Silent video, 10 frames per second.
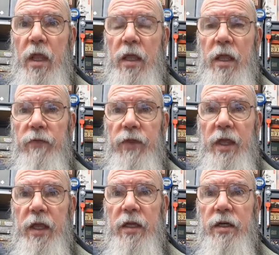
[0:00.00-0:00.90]
If the
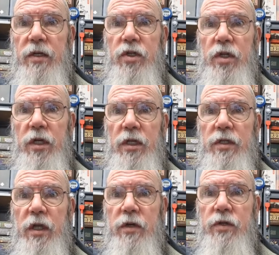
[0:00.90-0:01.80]
air conditioning is
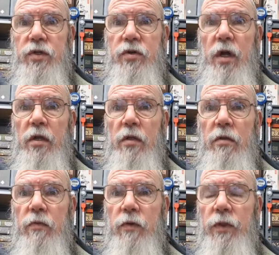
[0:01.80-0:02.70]
going to
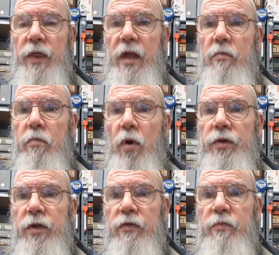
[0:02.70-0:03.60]
struggle with that
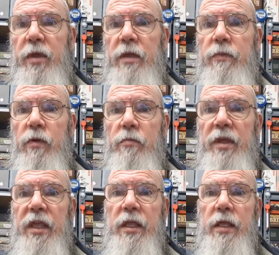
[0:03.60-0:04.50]
body of people
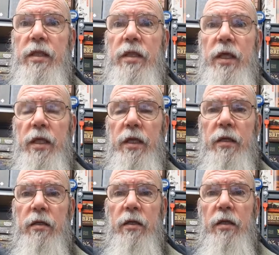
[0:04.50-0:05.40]
being in there,
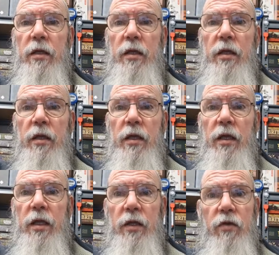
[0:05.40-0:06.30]

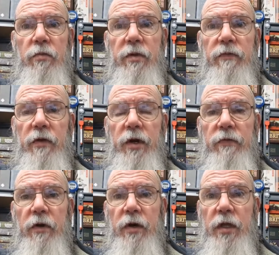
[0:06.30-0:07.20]
it could be very,
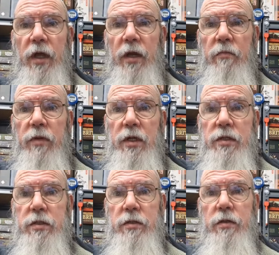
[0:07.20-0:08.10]
very
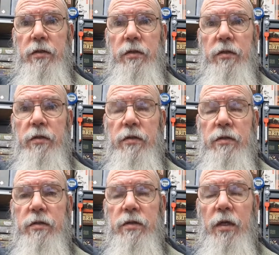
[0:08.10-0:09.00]
unpleasant.
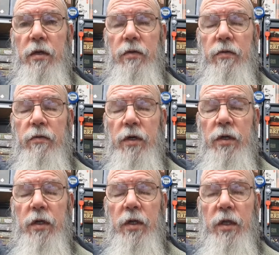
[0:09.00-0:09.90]
So
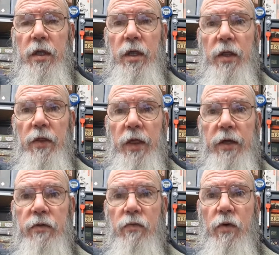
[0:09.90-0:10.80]
that
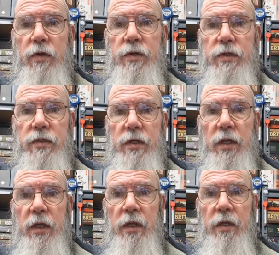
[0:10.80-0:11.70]
was
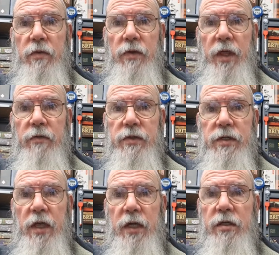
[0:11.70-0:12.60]

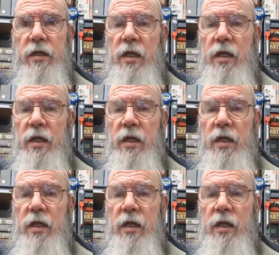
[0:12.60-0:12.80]
that.